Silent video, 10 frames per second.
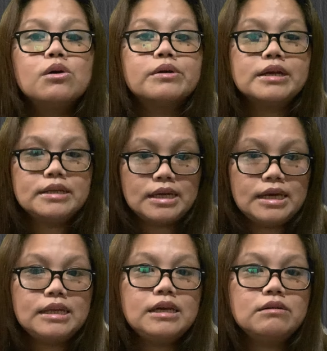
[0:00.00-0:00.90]
or in
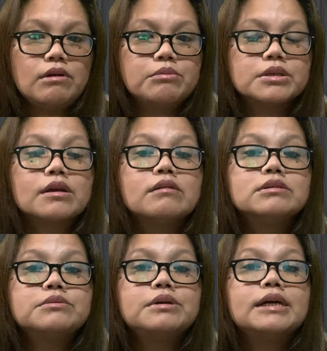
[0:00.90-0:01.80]
any of our
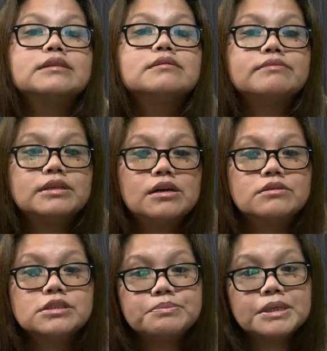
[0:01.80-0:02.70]
travel related
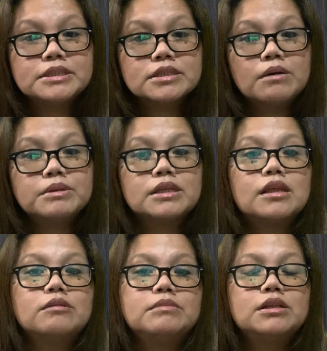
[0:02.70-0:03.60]
videos, please comment it
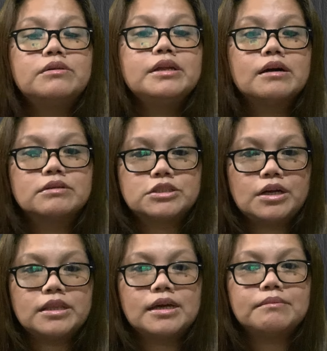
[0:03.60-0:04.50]
down below and I will
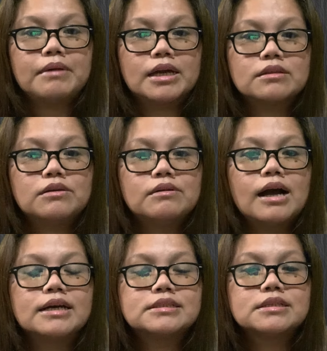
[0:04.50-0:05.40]
try to get back to you
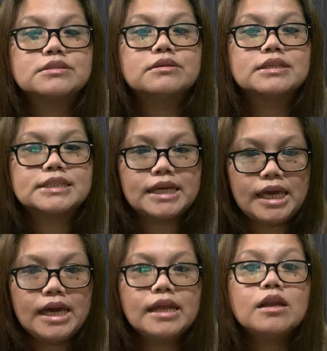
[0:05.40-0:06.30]
guys as soon as I
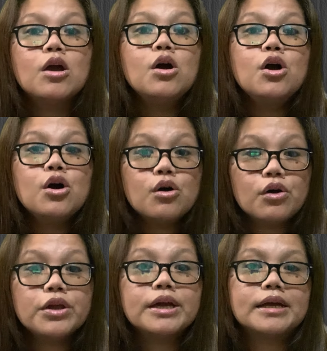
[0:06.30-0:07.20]
can.
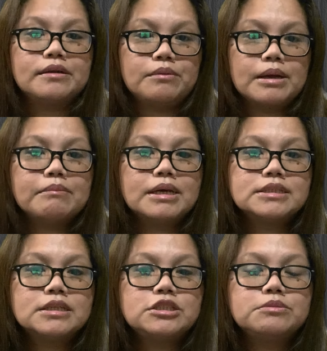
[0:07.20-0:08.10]
Or you can direct
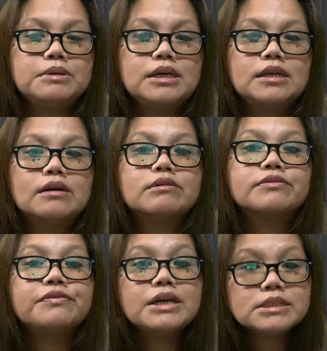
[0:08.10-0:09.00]
message me in our
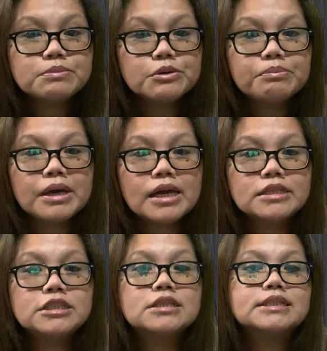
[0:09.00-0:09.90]
Facebook
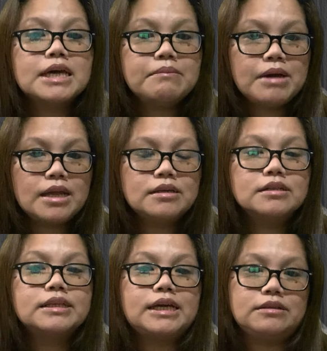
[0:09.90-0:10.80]
page, same
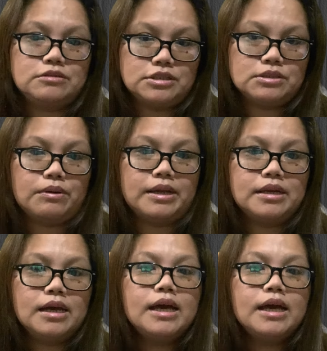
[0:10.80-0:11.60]
handle, the Eaton Squad.